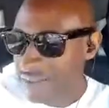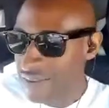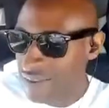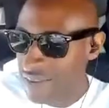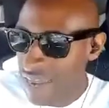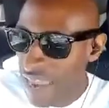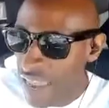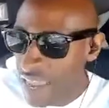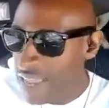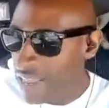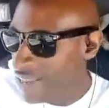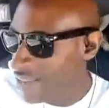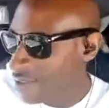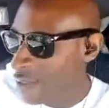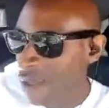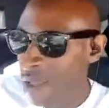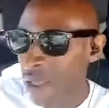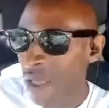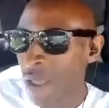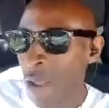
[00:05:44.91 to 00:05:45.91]
Jeez!
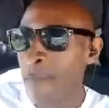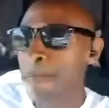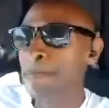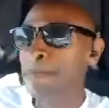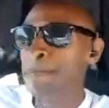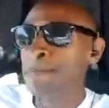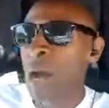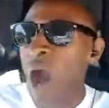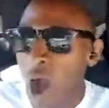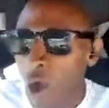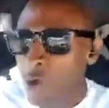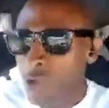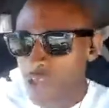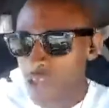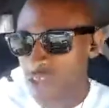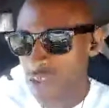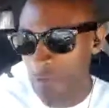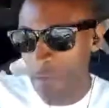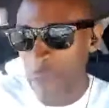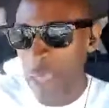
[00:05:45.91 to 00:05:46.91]

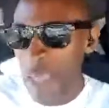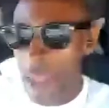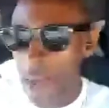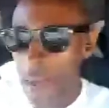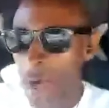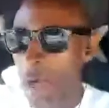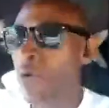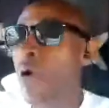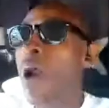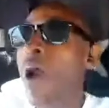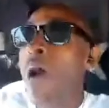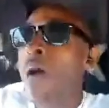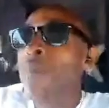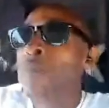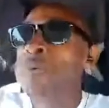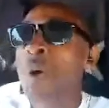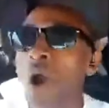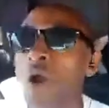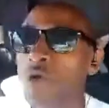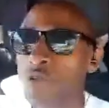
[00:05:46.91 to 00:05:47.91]
Potent, people.
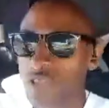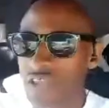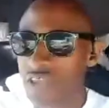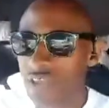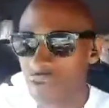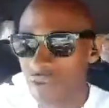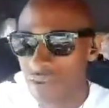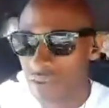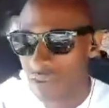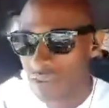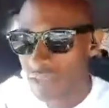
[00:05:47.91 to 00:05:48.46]
Potent.